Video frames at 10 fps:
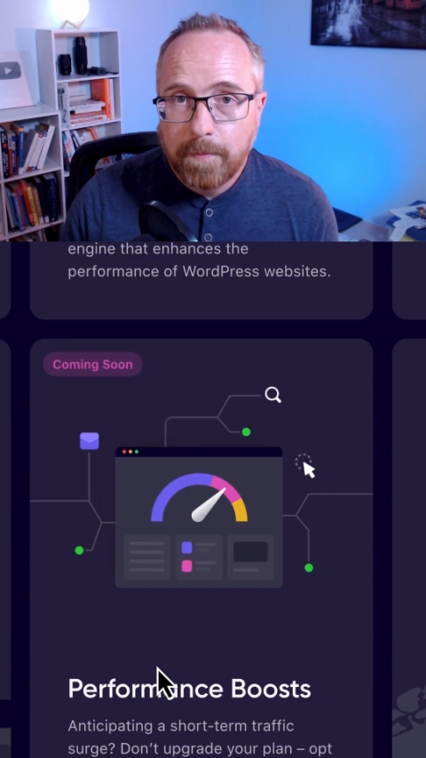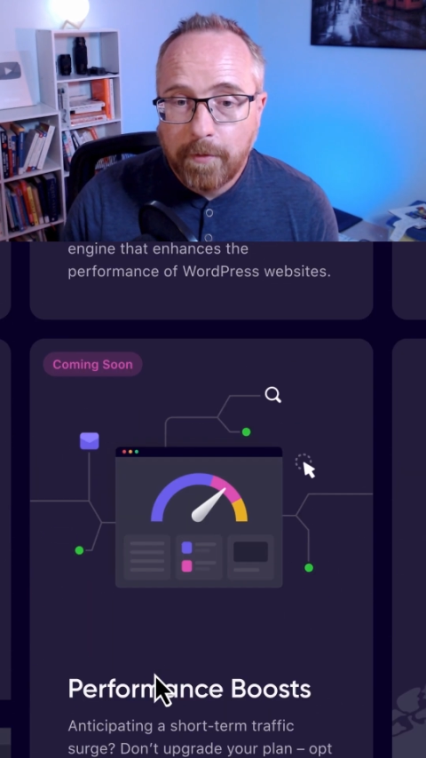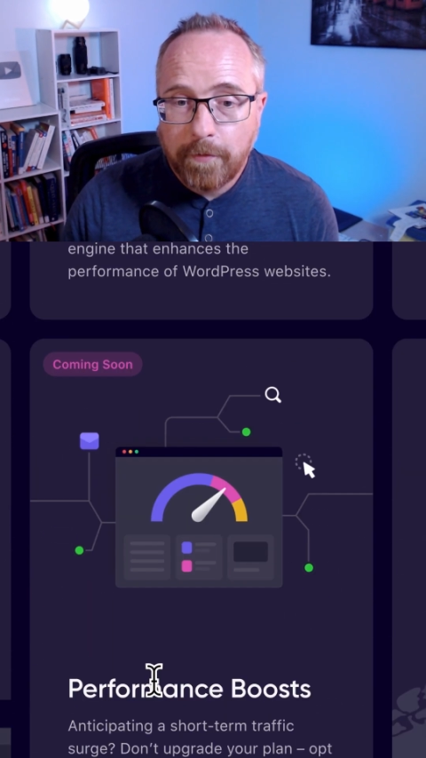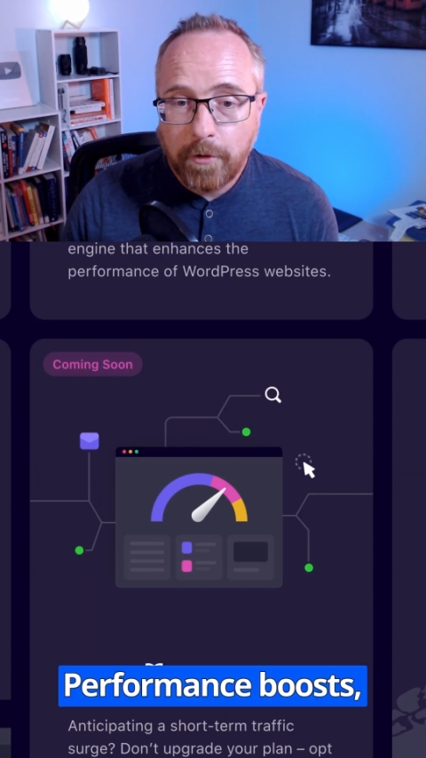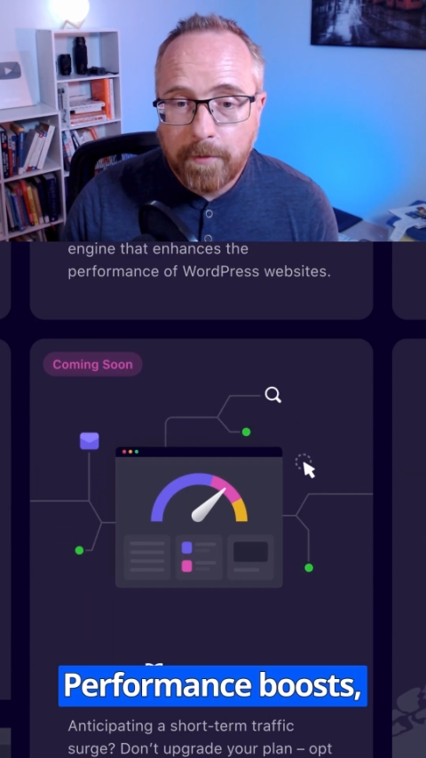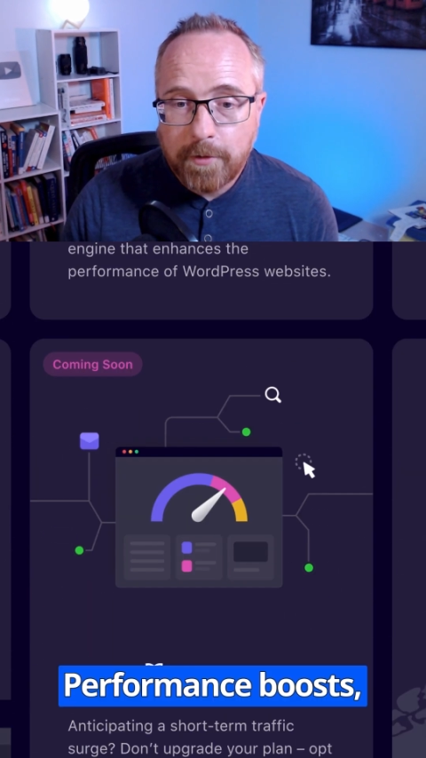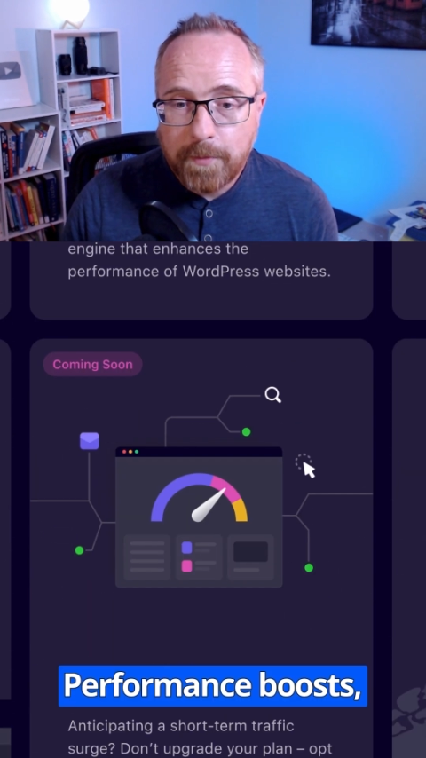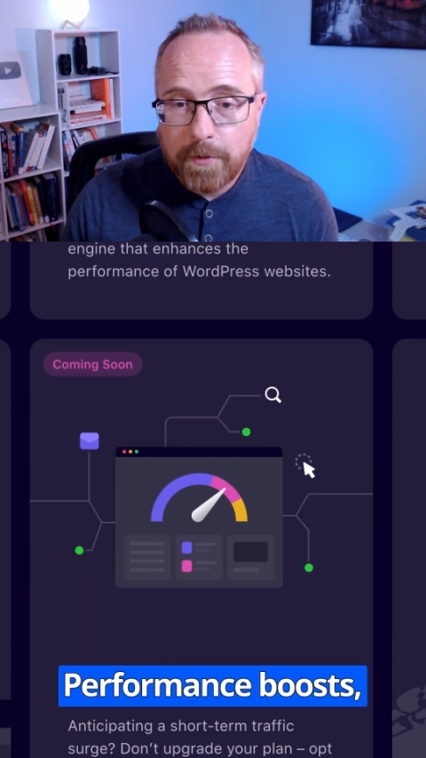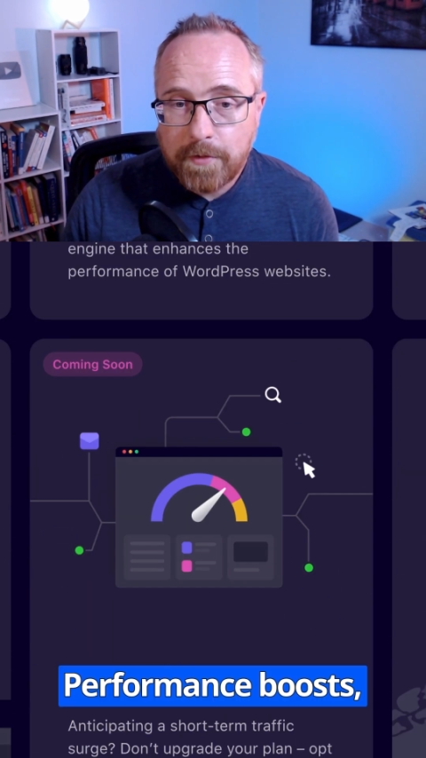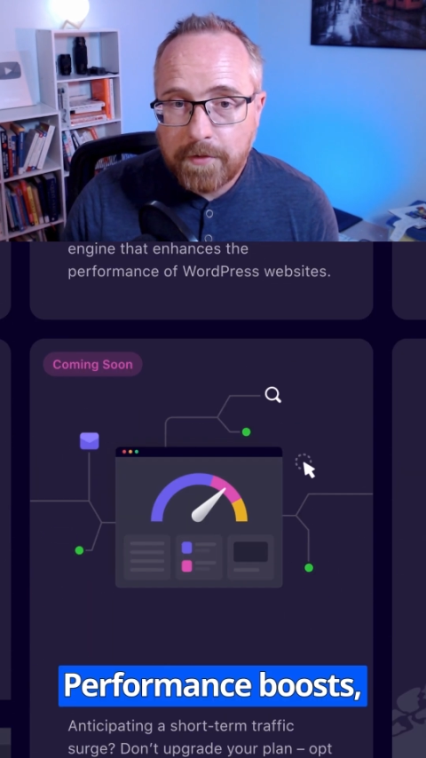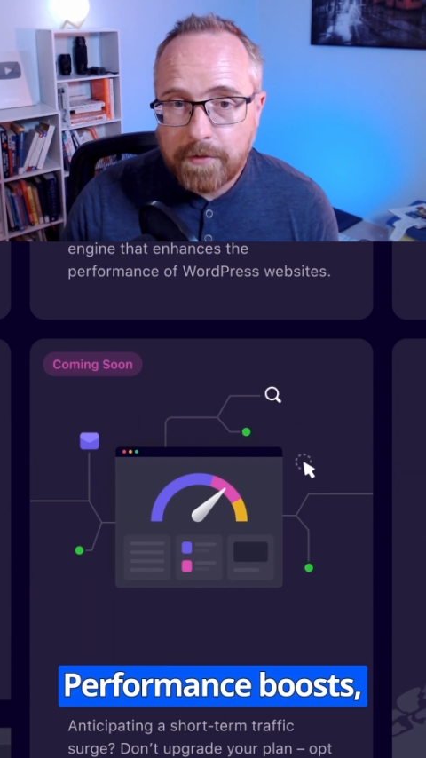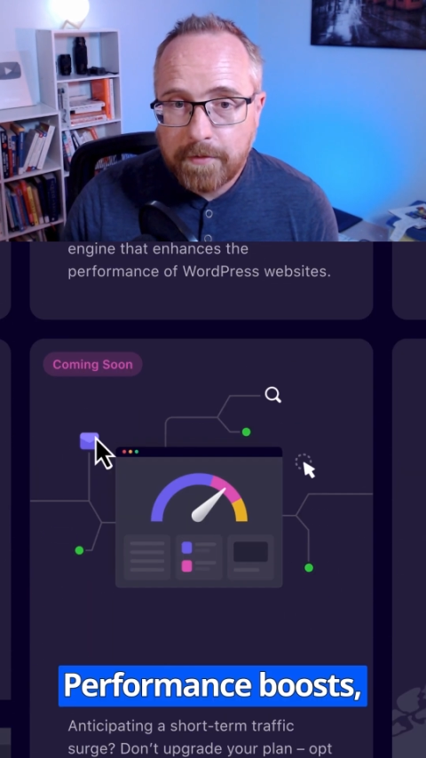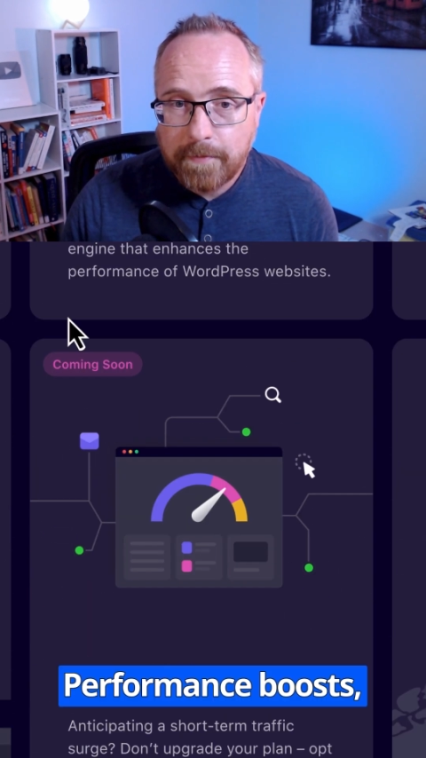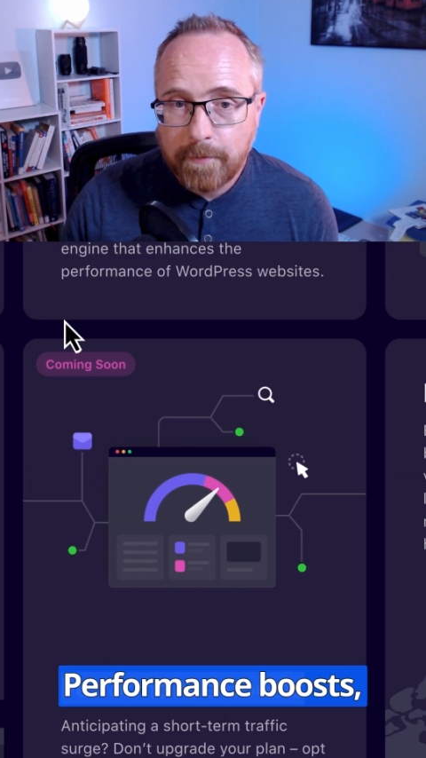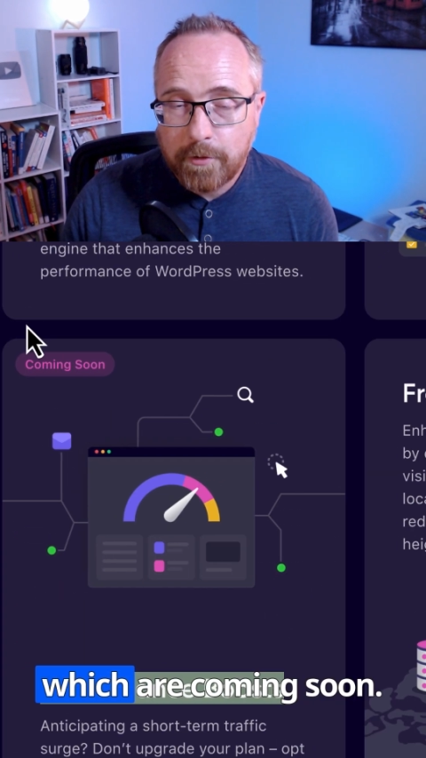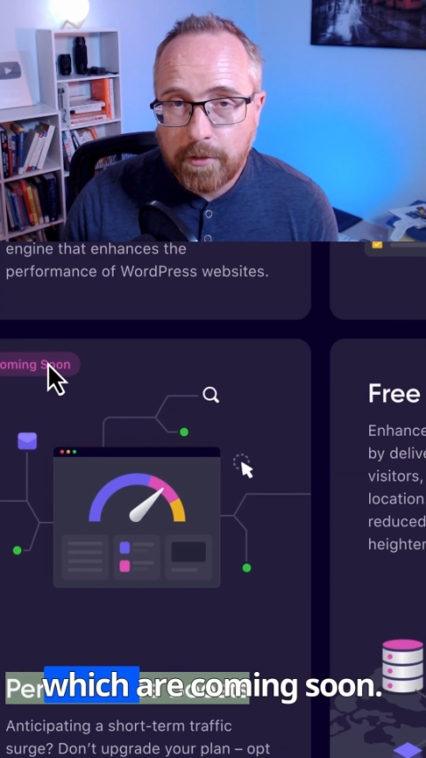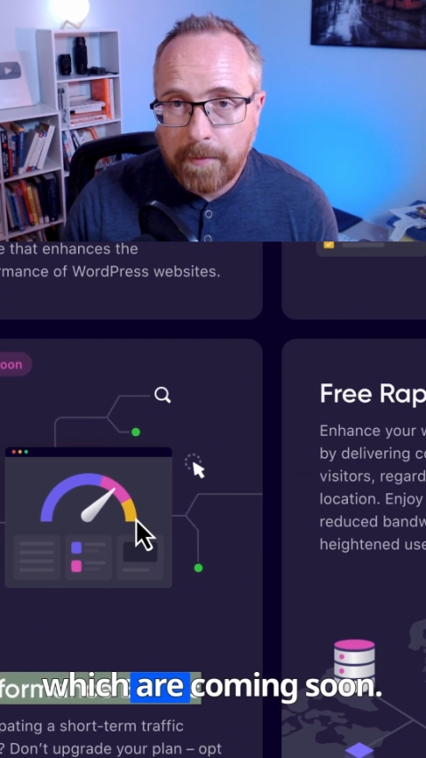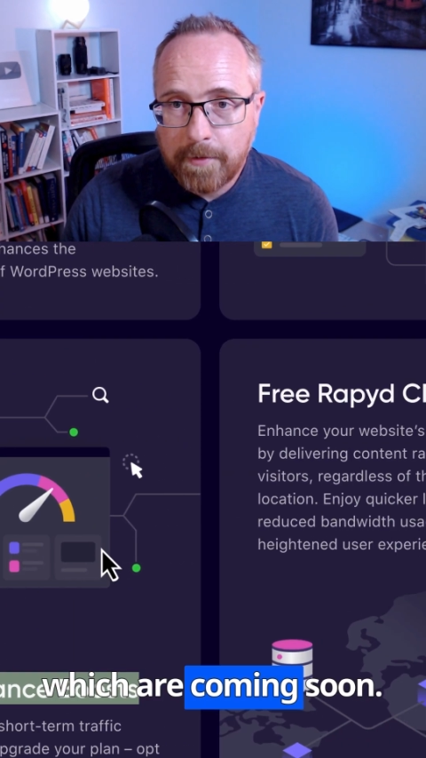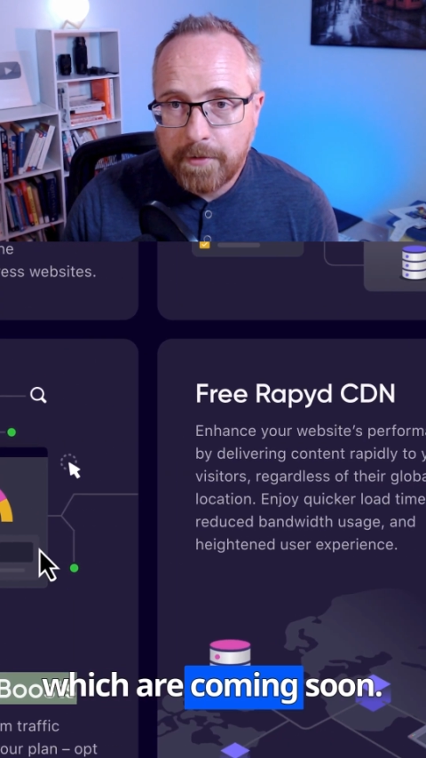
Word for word: Performance boosts, which are coming